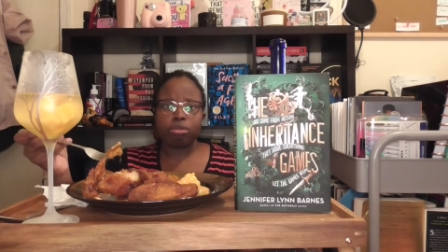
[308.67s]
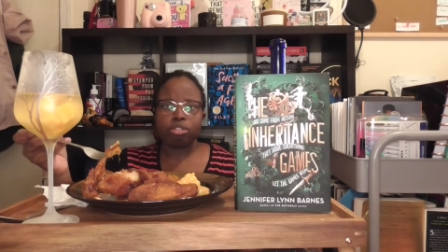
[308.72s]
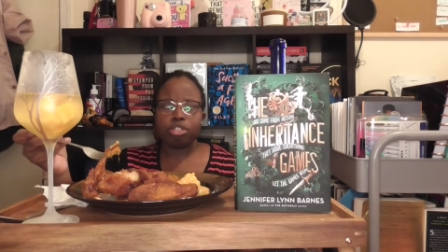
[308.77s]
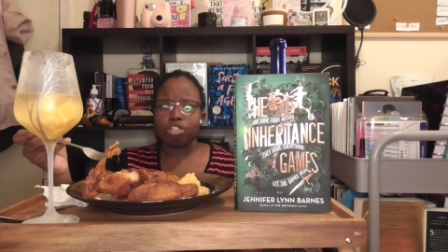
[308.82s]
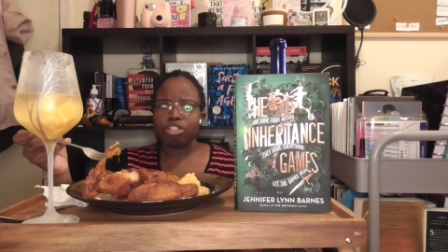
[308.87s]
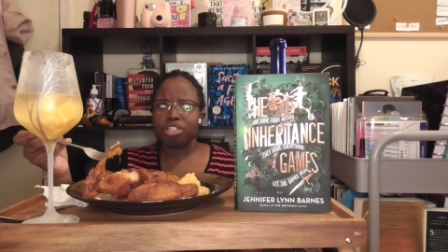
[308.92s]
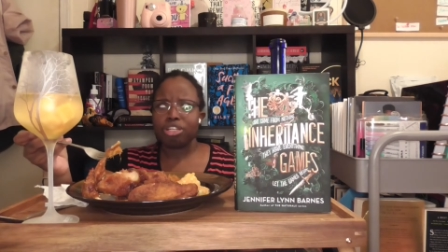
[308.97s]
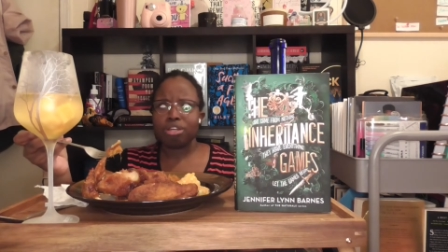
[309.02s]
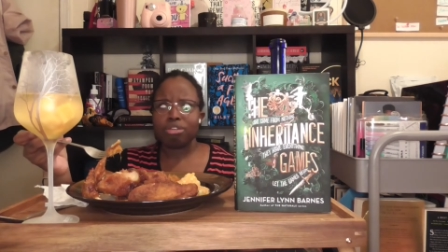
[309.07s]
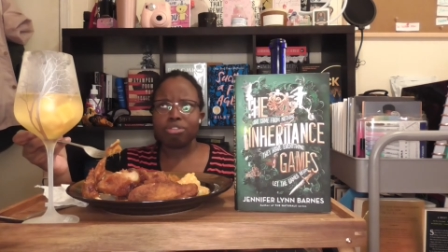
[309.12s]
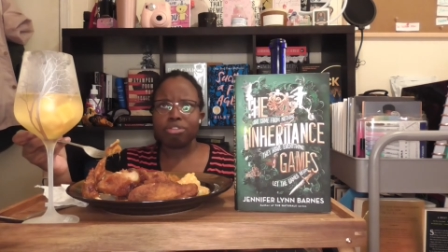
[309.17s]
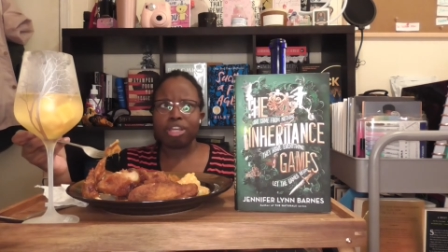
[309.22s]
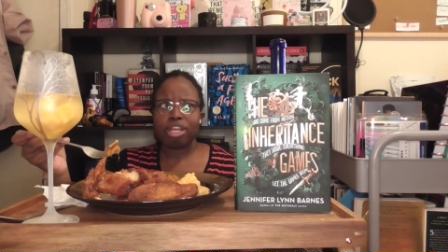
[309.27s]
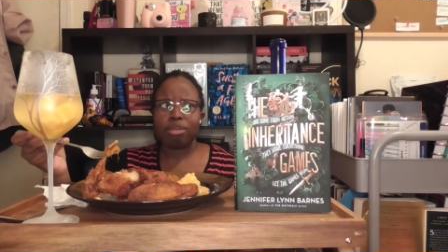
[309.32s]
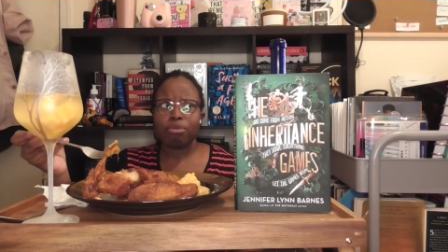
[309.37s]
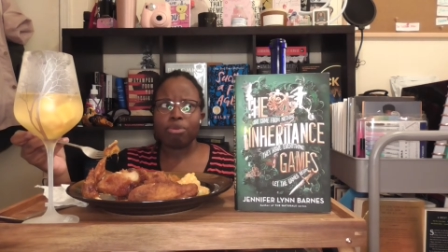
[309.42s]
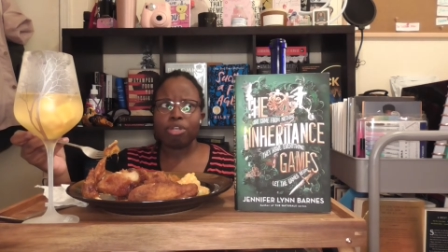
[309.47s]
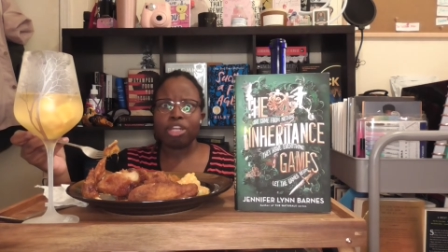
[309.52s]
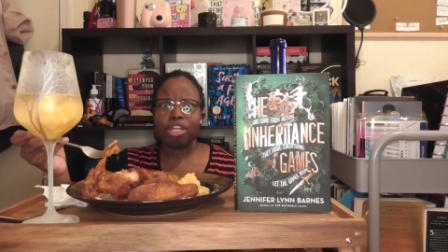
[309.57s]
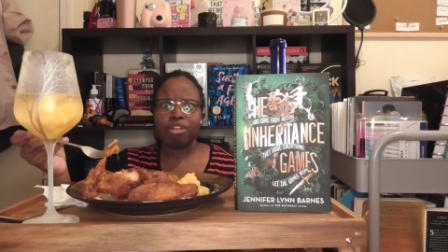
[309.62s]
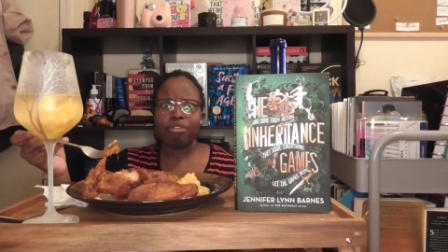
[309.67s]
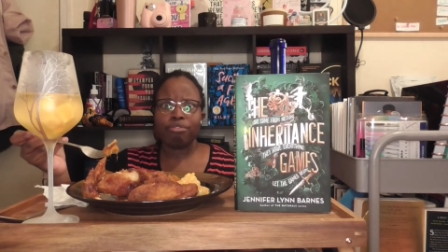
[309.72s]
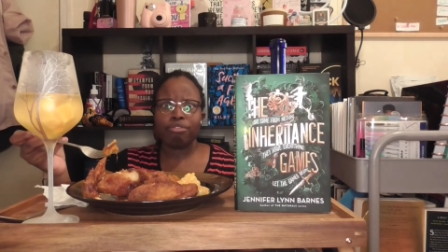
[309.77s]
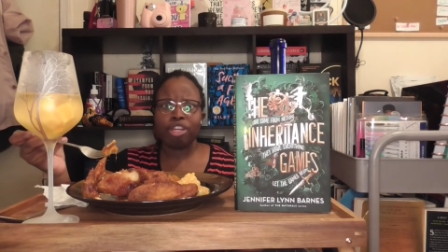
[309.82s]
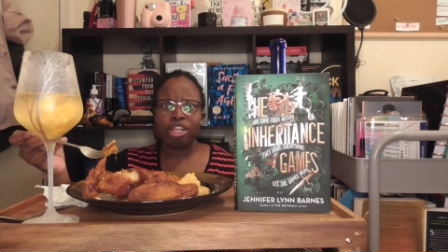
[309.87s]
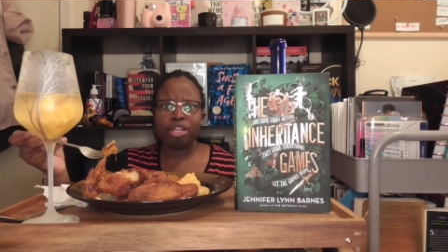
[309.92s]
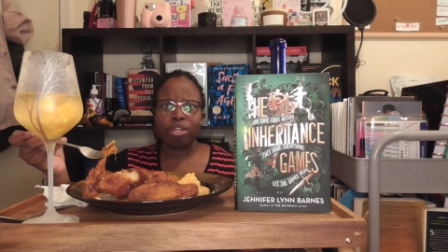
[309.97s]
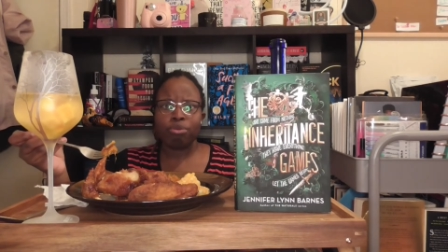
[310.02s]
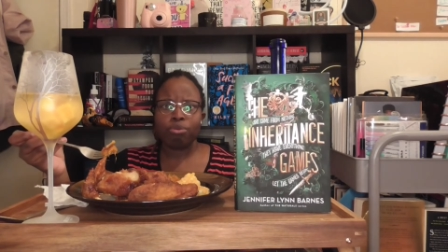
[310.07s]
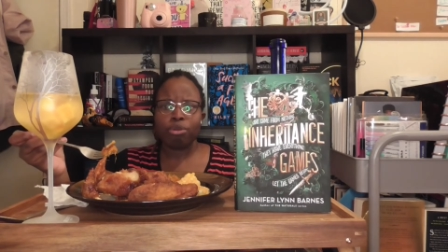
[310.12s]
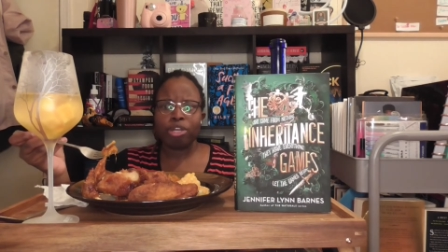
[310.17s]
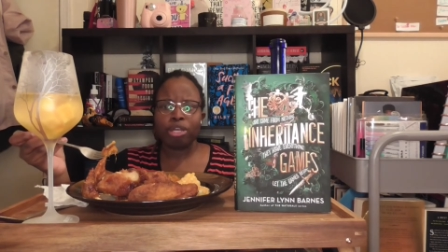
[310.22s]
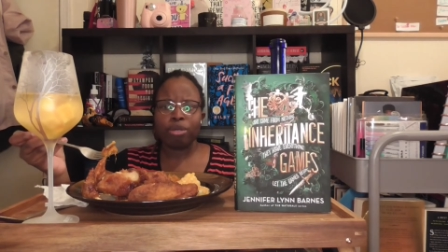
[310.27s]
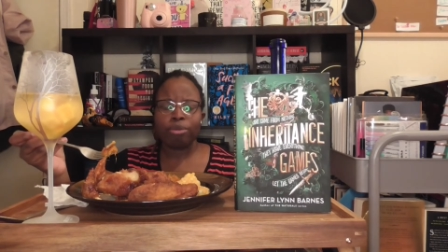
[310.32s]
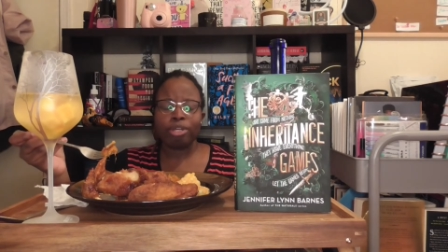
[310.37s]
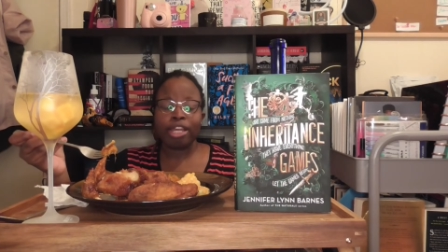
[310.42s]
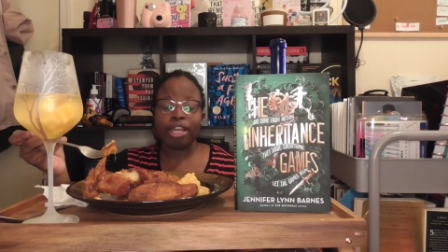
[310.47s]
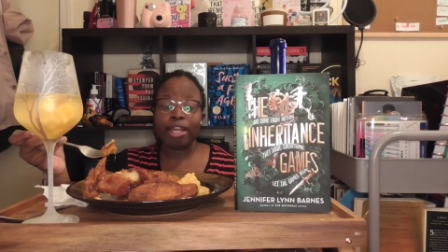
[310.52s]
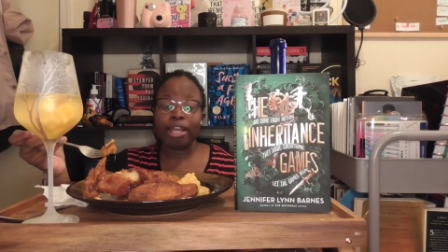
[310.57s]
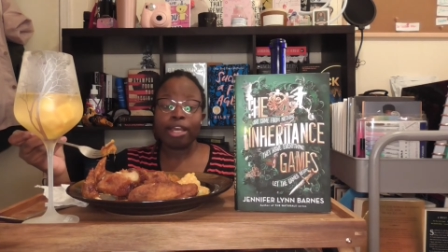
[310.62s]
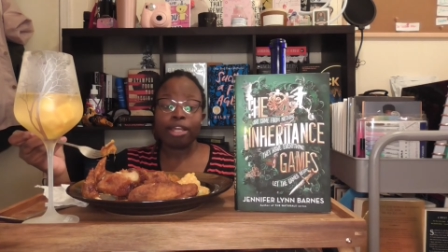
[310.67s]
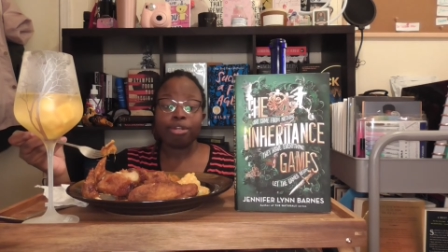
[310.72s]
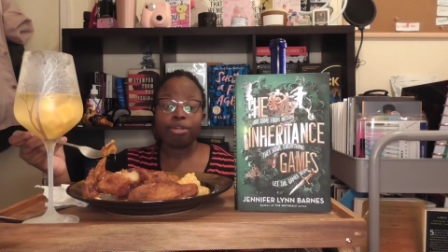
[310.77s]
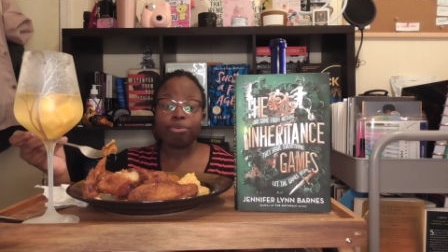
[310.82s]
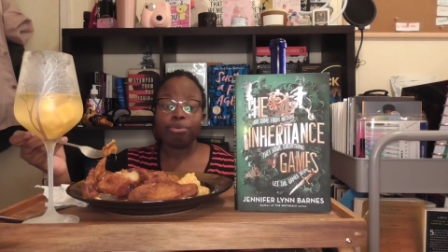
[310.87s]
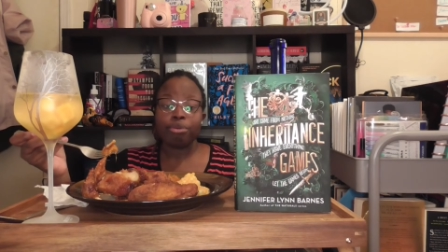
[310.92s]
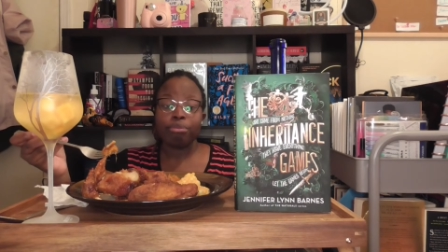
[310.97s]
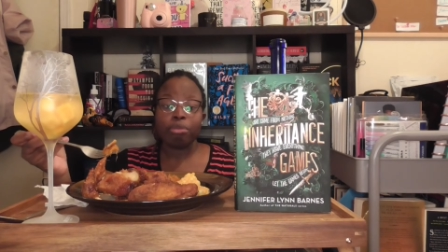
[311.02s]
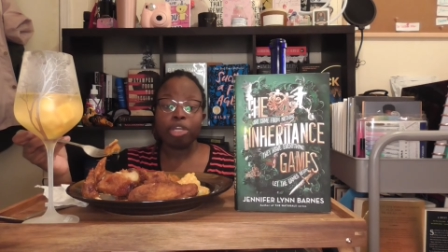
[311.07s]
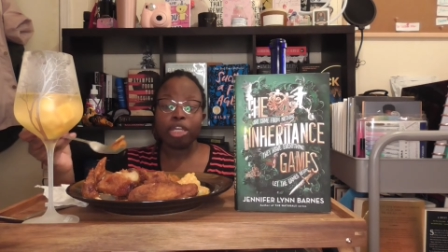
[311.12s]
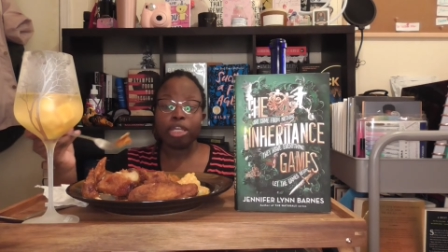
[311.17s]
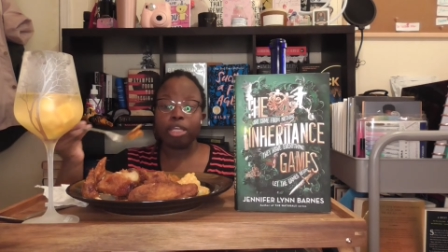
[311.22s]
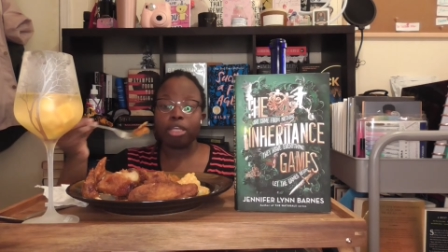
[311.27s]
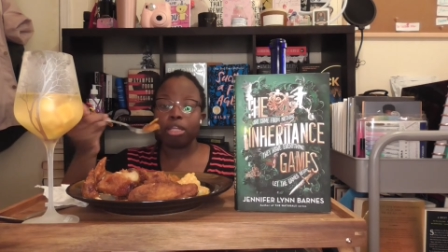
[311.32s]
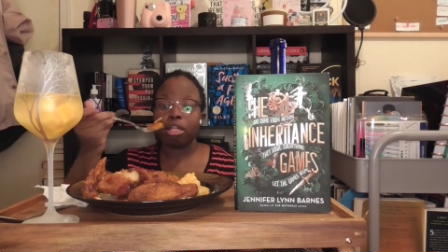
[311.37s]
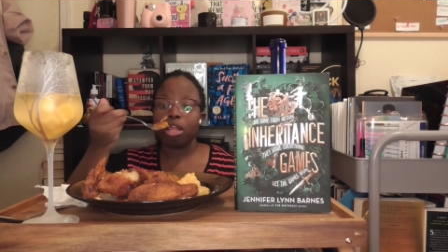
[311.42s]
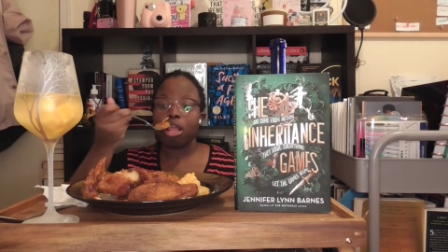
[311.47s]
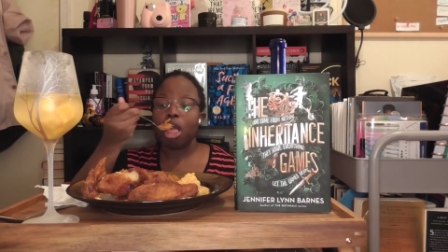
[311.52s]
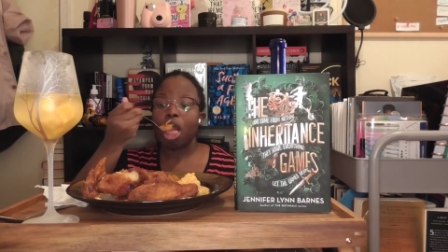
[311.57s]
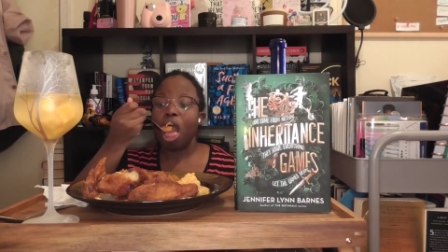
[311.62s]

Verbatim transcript: So she goes, okay, well then read the will. That got to do with me.